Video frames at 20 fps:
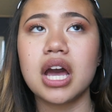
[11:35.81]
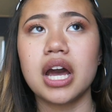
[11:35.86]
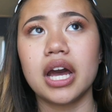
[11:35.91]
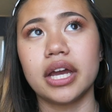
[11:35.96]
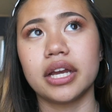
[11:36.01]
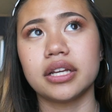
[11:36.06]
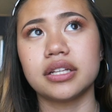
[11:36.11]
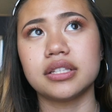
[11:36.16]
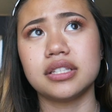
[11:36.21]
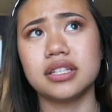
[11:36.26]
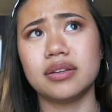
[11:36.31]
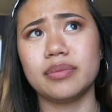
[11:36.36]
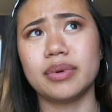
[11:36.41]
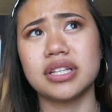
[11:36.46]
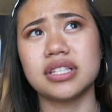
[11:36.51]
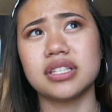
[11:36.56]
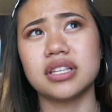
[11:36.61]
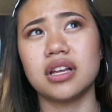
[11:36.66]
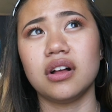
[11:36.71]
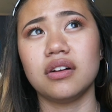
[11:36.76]
I could see
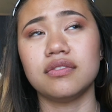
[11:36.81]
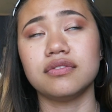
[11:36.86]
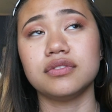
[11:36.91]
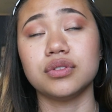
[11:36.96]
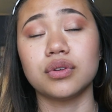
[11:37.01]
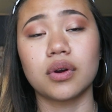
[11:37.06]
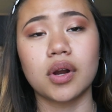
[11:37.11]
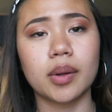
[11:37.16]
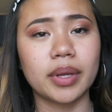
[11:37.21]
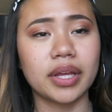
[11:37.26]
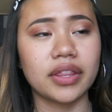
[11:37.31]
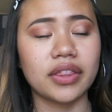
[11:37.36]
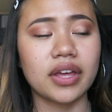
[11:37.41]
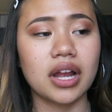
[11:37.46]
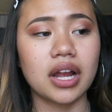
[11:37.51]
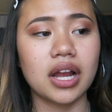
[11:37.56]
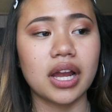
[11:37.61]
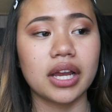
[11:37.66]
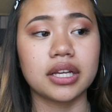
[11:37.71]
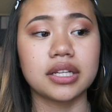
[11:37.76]
myself dorming
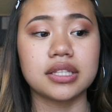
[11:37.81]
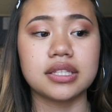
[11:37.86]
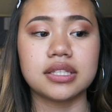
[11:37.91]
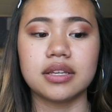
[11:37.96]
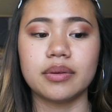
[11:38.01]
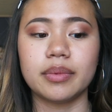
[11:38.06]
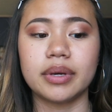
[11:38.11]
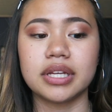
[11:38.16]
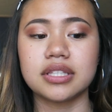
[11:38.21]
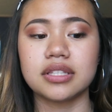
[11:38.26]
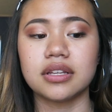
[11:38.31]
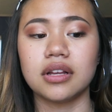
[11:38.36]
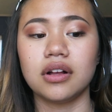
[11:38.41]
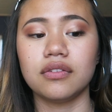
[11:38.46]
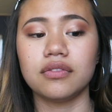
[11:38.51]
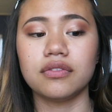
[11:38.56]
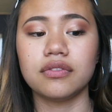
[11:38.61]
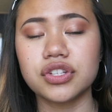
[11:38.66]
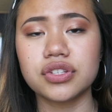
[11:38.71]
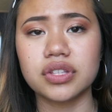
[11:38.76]
there. I could see
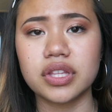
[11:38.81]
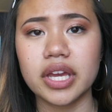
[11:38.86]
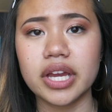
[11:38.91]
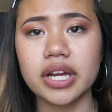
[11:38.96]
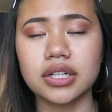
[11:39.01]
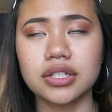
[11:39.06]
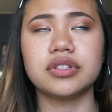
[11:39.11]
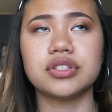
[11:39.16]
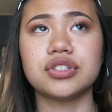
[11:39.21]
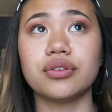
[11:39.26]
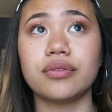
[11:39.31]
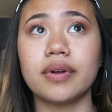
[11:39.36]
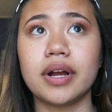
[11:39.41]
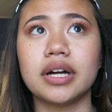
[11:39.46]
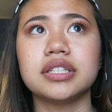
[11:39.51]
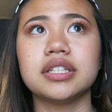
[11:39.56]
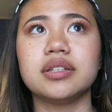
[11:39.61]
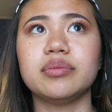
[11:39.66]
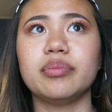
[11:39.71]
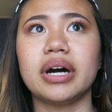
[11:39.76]
myself just there,
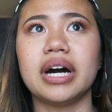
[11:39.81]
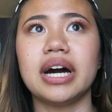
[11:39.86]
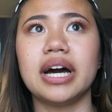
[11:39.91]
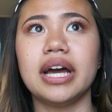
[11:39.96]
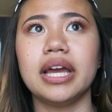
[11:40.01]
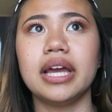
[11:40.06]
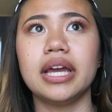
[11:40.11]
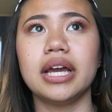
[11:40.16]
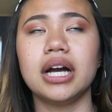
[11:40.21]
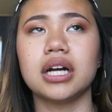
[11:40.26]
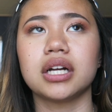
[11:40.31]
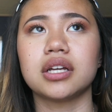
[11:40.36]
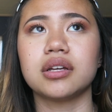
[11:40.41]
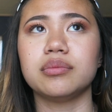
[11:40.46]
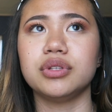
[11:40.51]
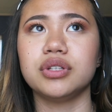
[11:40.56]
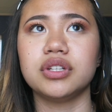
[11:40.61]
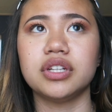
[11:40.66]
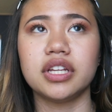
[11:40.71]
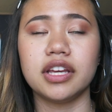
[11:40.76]
surrounded by a
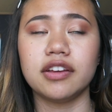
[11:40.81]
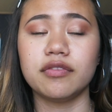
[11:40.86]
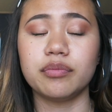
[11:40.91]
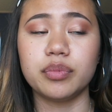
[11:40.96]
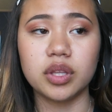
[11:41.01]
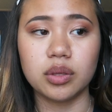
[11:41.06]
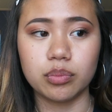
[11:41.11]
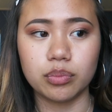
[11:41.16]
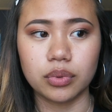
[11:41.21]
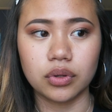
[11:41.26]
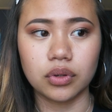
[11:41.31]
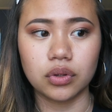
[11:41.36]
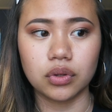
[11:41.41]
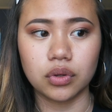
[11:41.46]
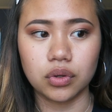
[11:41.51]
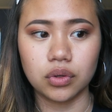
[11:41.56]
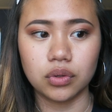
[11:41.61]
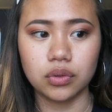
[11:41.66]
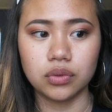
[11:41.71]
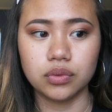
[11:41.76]
community of people
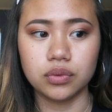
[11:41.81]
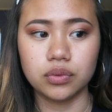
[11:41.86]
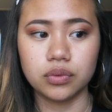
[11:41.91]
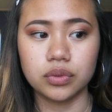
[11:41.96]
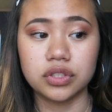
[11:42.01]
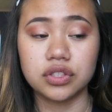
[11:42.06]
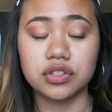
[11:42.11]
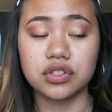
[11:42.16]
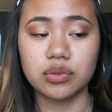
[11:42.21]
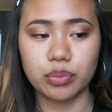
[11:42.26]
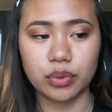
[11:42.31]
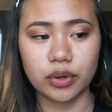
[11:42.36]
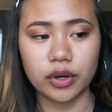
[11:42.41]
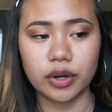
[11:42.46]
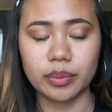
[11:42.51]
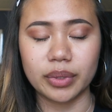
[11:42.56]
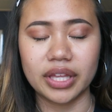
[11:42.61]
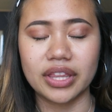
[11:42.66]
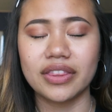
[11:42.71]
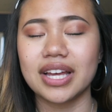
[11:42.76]
who would
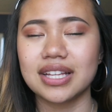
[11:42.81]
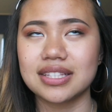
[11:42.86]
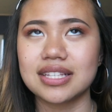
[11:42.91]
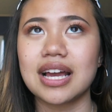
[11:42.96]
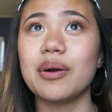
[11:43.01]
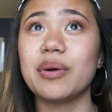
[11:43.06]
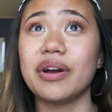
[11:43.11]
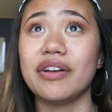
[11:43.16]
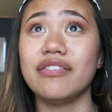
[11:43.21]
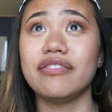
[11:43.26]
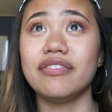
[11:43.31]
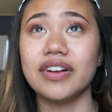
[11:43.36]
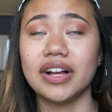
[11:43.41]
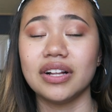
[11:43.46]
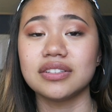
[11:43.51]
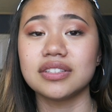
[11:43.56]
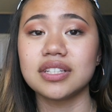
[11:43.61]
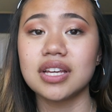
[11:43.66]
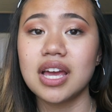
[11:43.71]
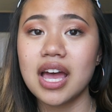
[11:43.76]
support me. That's how I
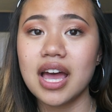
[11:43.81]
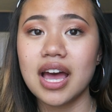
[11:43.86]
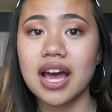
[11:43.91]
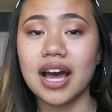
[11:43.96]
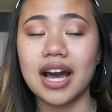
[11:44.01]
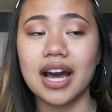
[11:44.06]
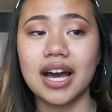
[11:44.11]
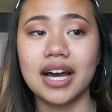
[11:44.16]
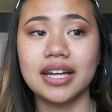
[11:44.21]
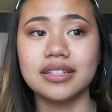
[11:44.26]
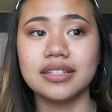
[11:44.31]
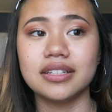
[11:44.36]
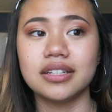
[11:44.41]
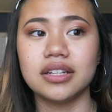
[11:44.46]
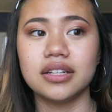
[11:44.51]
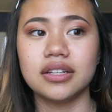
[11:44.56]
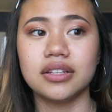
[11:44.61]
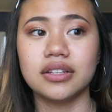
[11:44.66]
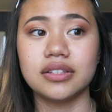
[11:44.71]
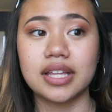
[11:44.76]
felt at
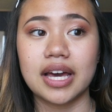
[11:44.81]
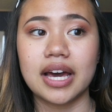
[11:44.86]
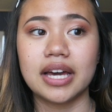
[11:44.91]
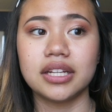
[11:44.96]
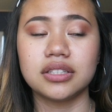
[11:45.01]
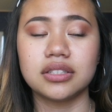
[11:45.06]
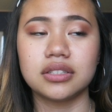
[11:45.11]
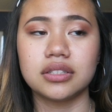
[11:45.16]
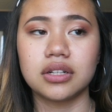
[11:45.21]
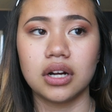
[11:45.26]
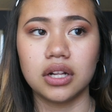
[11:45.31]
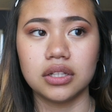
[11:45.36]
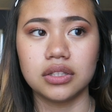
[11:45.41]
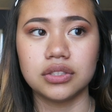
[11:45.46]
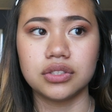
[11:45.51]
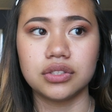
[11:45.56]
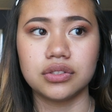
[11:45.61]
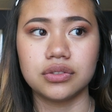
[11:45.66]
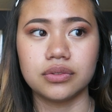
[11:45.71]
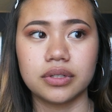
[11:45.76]
that
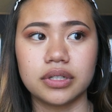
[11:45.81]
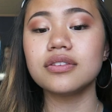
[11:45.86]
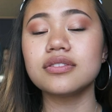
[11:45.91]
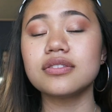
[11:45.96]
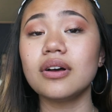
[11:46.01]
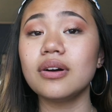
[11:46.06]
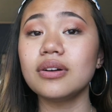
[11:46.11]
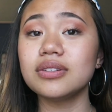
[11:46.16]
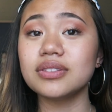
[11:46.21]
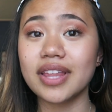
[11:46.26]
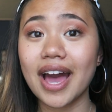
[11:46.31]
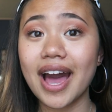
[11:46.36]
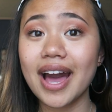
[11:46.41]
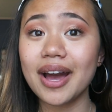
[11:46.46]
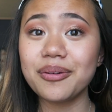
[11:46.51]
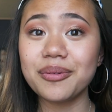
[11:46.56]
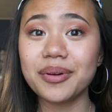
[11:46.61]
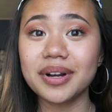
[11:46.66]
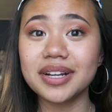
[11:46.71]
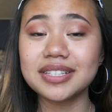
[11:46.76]
college tour. So
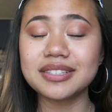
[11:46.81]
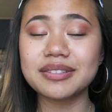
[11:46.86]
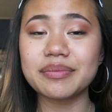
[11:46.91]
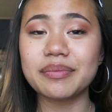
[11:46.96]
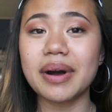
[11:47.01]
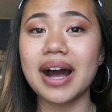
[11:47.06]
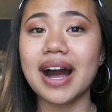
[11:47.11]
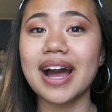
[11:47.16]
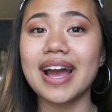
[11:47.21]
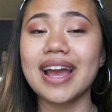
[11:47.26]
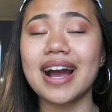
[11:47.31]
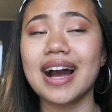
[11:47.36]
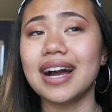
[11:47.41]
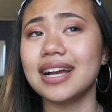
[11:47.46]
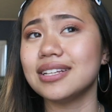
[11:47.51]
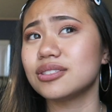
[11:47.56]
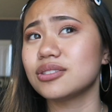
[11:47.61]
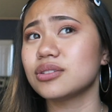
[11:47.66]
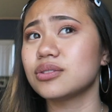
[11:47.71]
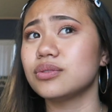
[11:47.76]
that was my
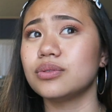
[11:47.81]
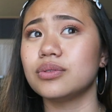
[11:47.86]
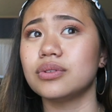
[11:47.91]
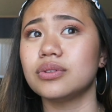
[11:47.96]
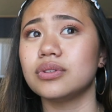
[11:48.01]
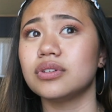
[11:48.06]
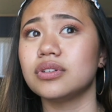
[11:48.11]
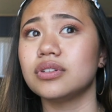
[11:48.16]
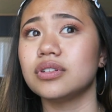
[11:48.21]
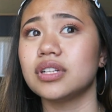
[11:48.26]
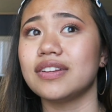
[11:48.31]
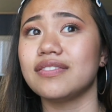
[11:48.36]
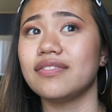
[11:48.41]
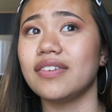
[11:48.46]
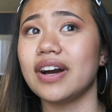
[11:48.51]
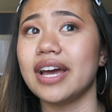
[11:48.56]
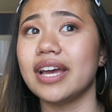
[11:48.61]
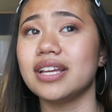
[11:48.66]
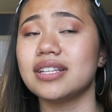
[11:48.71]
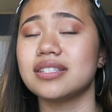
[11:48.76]
high school
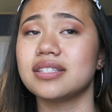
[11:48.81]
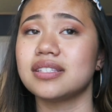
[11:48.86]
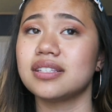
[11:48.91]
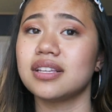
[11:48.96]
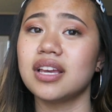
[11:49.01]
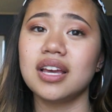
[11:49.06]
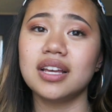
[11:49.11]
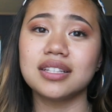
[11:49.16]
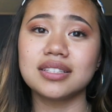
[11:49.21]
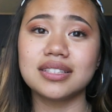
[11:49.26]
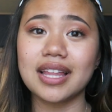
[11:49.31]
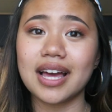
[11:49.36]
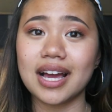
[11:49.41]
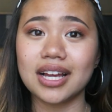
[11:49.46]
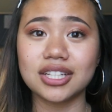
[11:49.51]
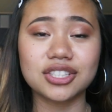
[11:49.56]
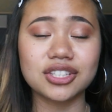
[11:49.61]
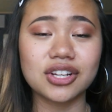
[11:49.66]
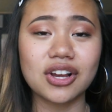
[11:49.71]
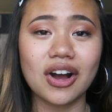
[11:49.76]
advice
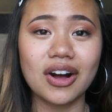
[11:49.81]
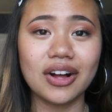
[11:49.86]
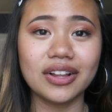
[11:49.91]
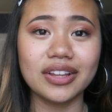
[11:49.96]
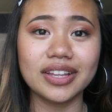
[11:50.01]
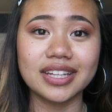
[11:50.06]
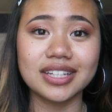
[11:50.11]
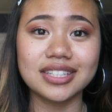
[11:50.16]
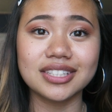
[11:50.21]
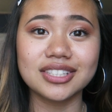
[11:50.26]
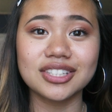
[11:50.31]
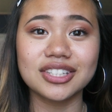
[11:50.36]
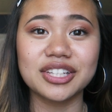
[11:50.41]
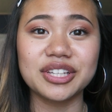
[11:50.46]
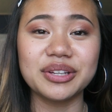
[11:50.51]
slash college